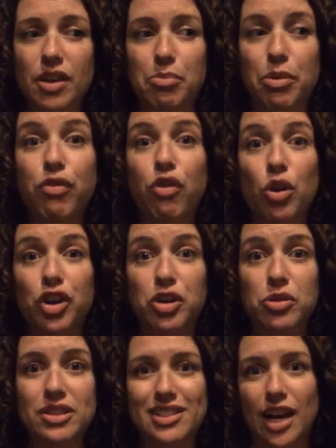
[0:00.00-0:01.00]
before
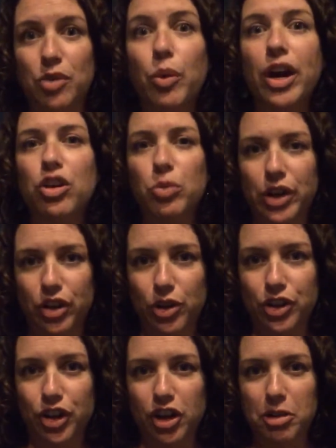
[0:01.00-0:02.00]
you decide where you want to go
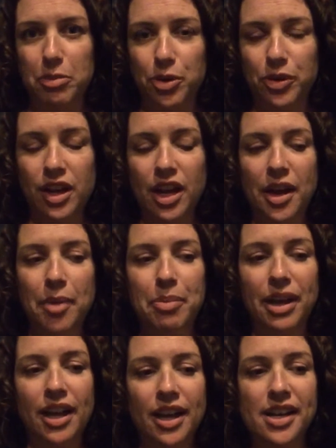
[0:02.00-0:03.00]
on your honeymoon.
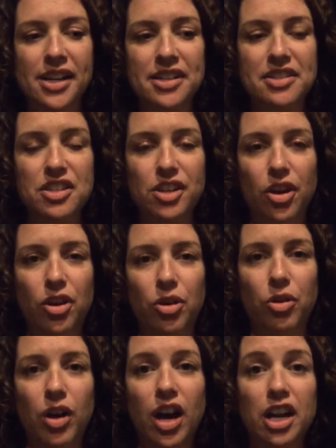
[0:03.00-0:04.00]
Because,
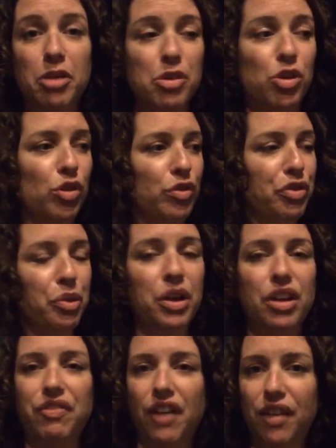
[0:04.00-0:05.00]
a honeymoon of
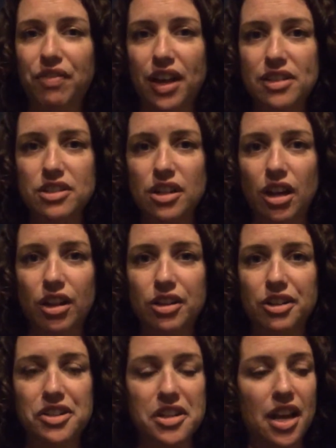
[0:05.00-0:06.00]
$3,000 to
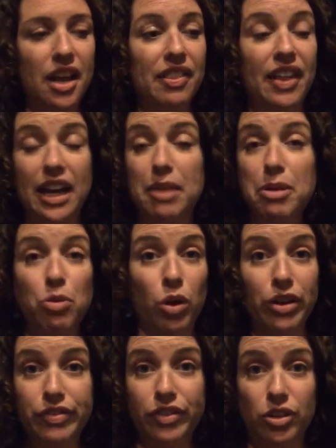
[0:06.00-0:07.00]
$5,000, that can be
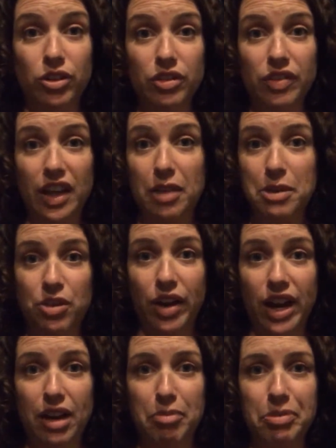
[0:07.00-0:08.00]
wonderful, that can be
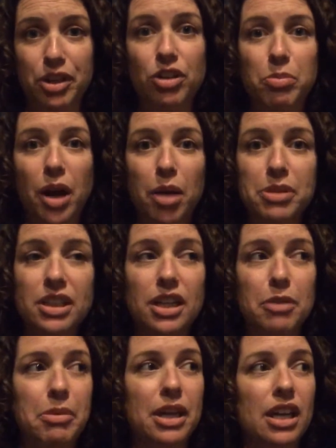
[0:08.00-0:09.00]
great, but you're probably going
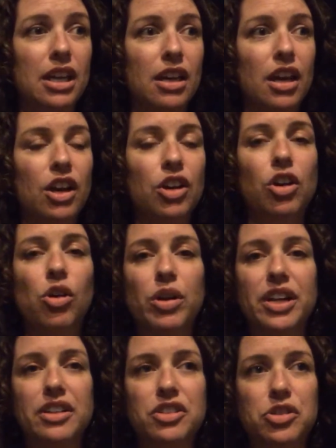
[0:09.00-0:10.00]
to be
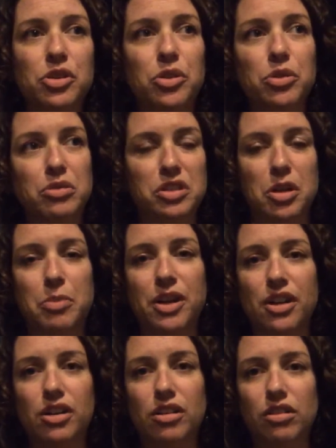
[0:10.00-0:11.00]
going to
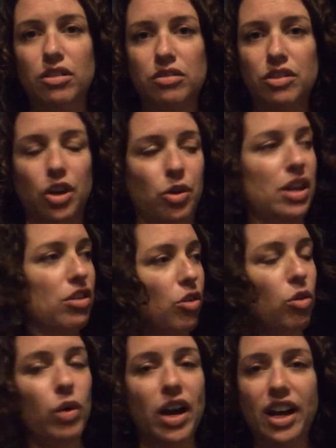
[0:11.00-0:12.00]
somewhere, either
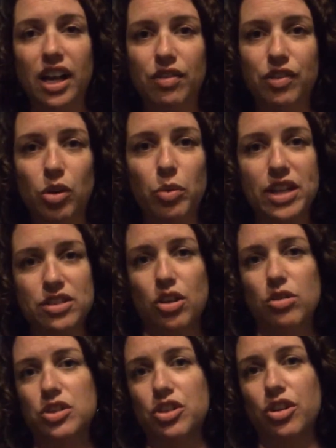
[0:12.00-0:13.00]
Hawaii if you're a West
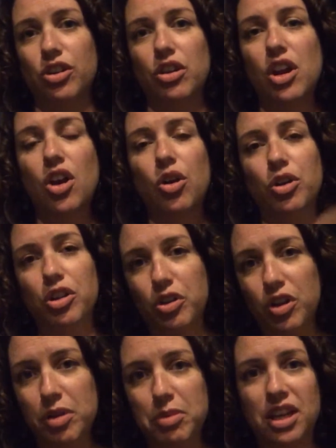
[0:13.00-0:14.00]
Coaster or the
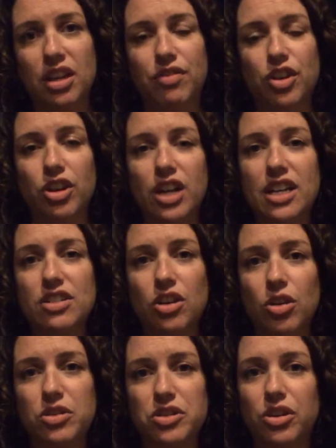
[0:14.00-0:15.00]
Caribbean if you're an East
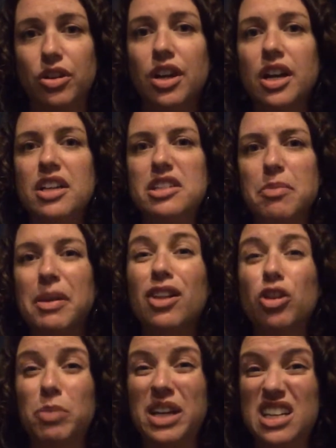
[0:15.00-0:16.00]
Coaster, something a
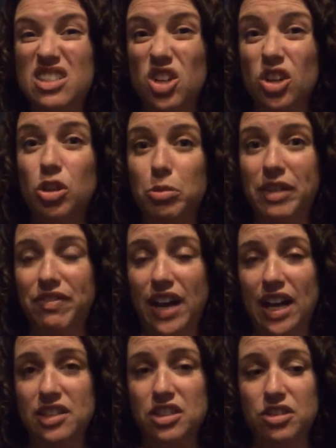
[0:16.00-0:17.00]
little bit easier, a little bit
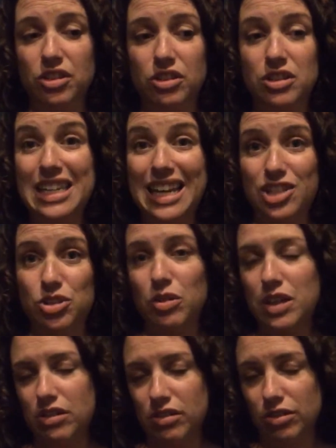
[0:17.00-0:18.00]
faster to get
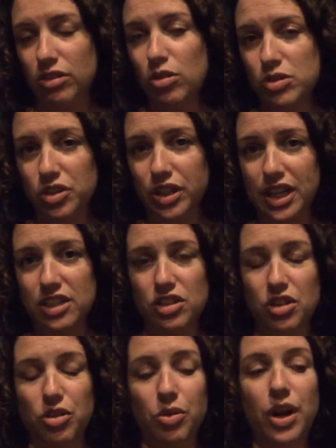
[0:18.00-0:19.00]
to or closer to get
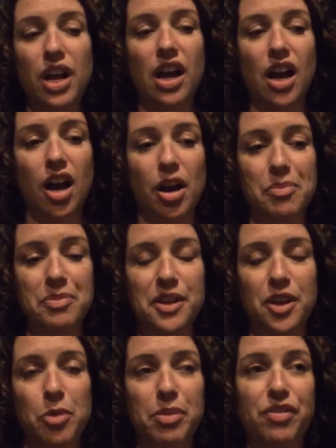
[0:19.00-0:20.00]
to.
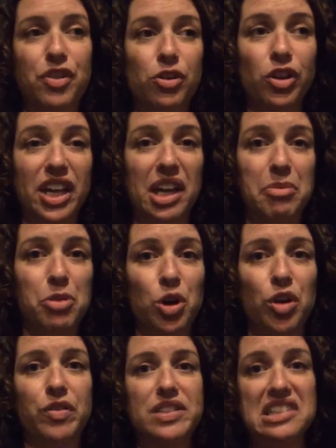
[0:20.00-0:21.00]
But if you're looking at
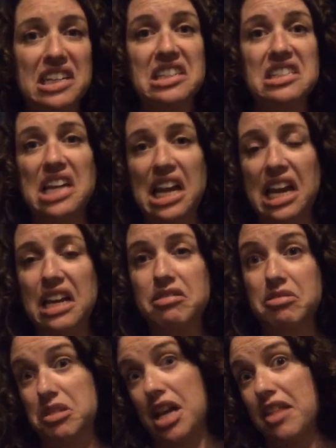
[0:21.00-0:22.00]
more of a $6,000 to $8,000
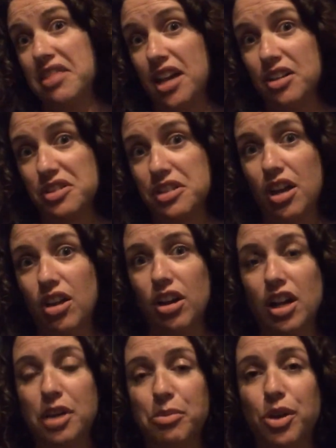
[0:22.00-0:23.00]
to $10,000
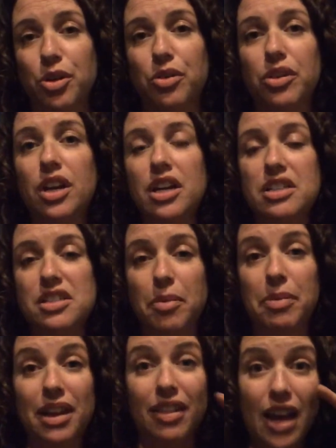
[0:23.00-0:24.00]
honeymoon,
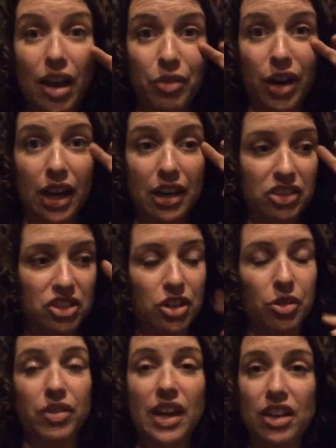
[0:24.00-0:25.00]
something in that range,
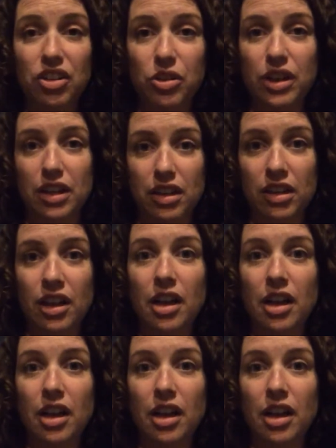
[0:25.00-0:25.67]
then you can